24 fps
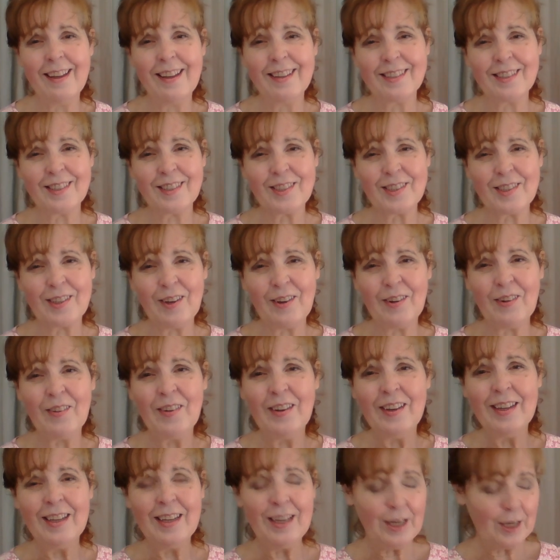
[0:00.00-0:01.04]
and so,
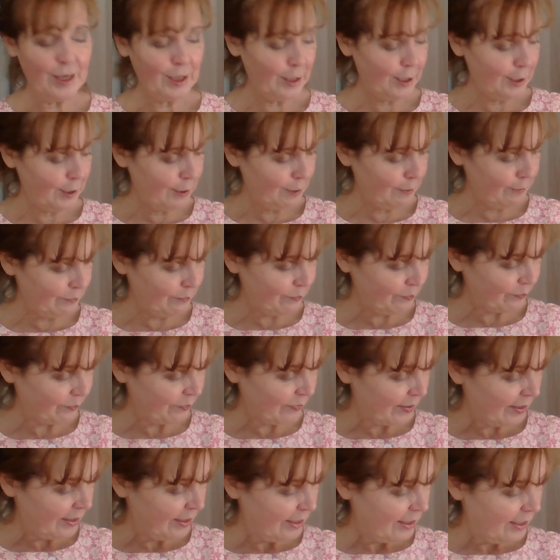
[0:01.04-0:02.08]
um,
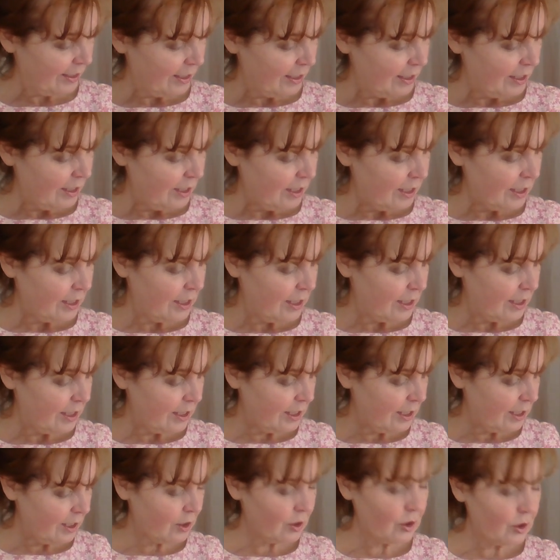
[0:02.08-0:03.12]

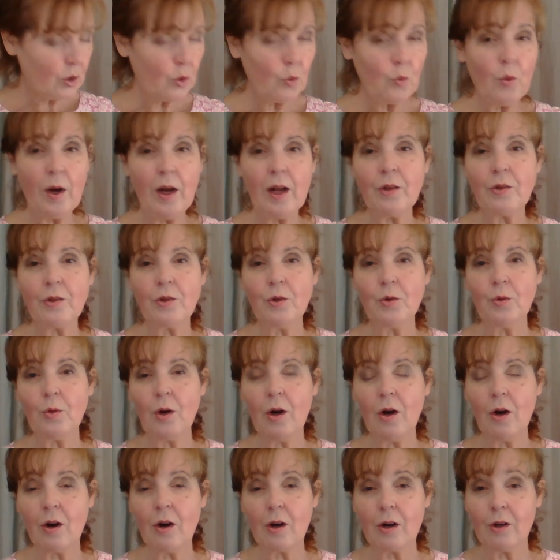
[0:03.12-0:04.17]
so while you
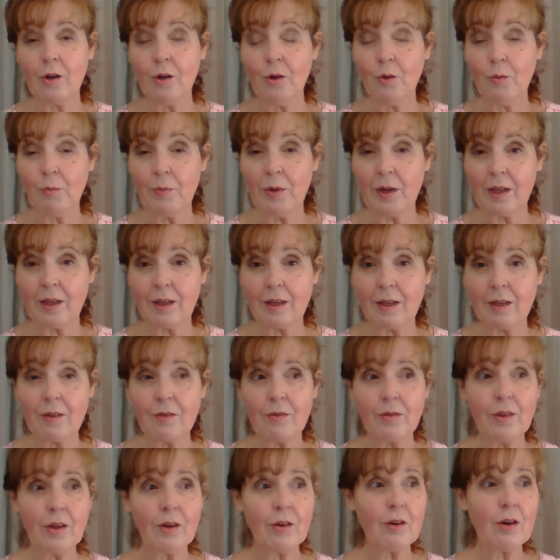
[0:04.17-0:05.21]
are homemaking,
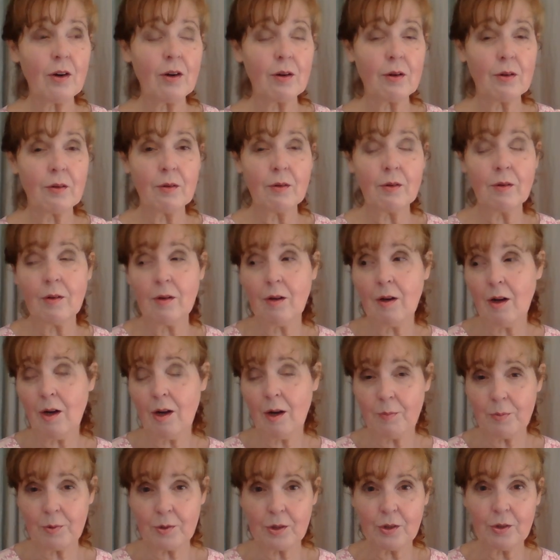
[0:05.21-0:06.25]
there are
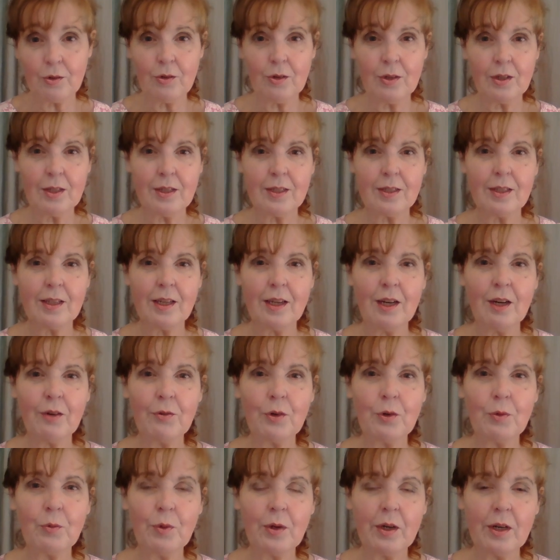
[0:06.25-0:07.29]
opportunities
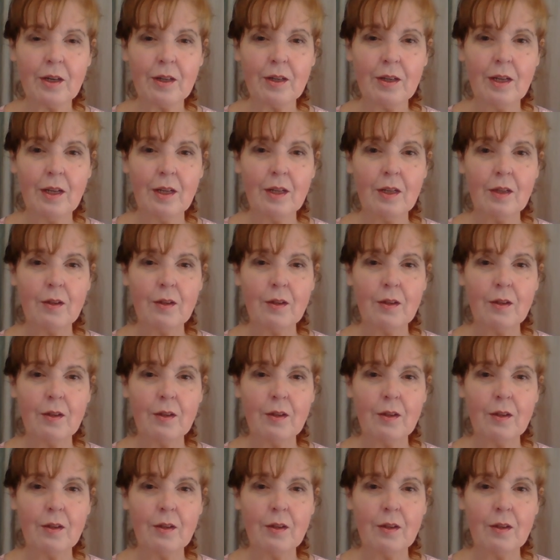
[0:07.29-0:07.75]
everywhere